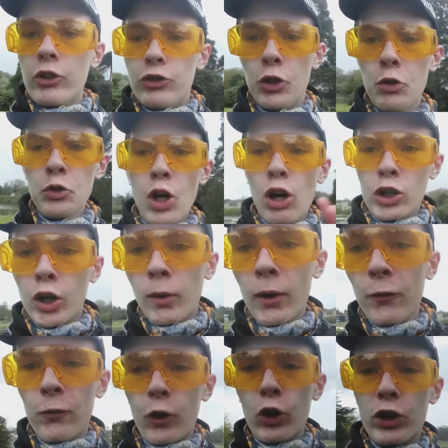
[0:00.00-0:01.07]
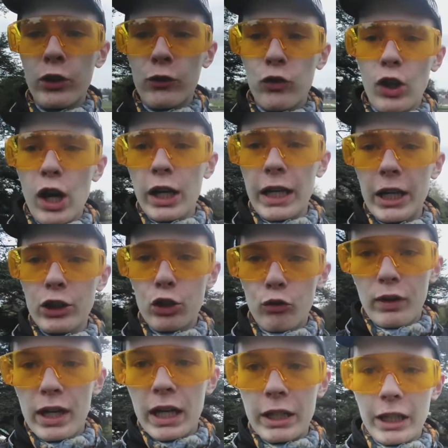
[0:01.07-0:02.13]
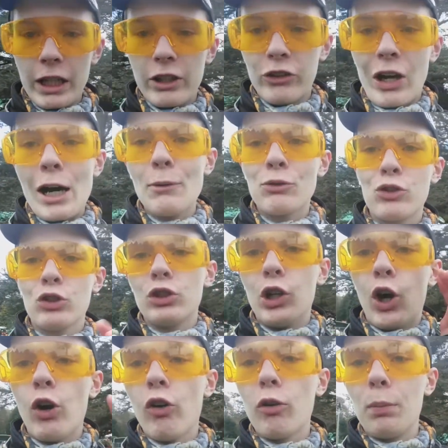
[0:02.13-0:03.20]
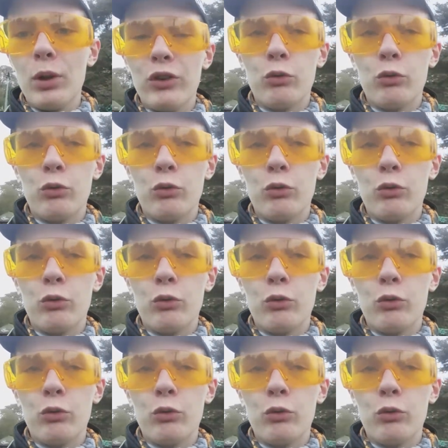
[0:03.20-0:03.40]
Do not go on Funk and Fly in the rain. It is absolutely horrible.